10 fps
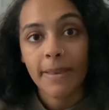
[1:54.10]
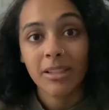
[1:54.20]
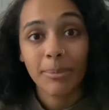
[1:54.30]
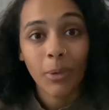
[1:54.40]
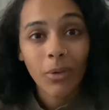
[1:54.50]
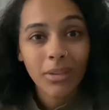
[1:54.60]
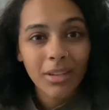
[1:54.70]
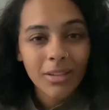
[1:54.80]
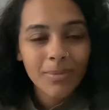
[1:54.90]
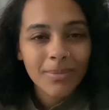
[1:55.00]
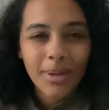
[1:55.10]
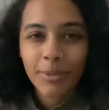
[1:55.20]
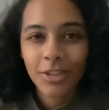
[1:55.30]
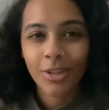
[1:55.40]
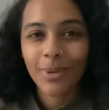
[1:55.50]
support them. I'm
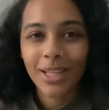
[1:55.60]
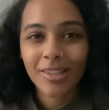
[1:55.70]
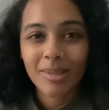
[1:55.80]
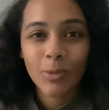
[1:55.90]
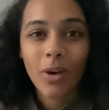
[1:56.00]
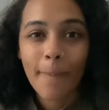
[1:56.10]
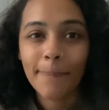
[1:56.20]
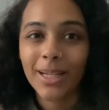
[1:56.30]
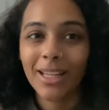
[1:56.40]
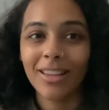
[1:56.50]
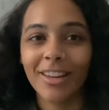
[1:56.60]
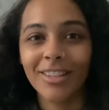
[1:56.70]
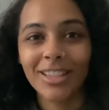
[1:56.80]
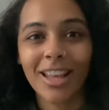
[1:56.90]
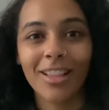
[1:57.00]
assuming it's a small company. They
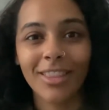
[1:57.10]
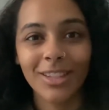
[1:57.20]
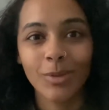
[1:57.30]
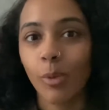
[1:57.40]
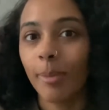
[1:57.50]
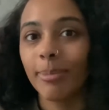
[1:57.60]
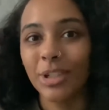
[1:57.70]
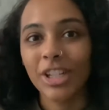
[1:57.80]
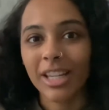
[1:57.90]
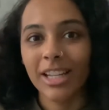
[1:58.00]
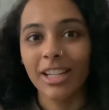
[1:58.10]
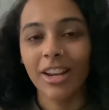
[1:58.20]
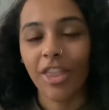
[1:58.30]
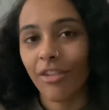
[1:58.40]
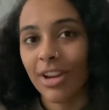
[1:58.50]
only sell this one book
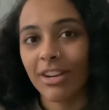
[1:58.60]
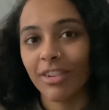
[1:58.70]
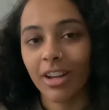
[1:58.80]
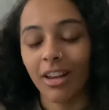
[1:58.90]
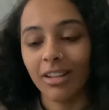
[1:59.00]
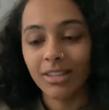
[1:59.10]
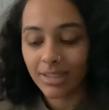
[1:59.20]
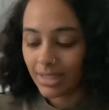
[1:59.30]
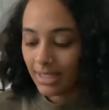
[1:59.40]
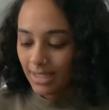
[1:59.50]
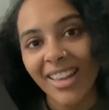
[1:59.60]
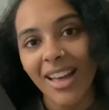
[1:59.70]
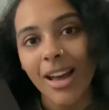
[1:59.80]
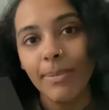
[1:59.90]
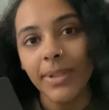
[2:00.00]
in 3 different colors.
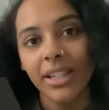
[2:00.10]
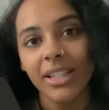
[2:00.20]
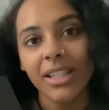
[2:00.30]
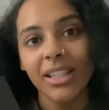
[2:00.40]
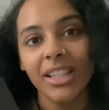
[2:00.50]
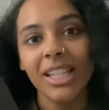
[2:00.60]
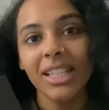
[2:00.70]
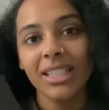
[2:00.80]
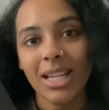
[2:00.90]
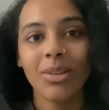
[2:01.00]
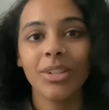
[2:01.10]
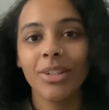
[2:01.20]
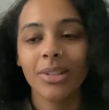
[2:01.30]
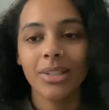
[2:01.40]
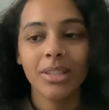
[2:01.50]
I'm gonna
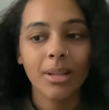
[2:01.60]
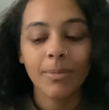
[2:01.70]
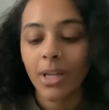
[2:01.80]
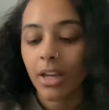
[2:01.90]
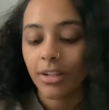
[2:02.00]
download some kind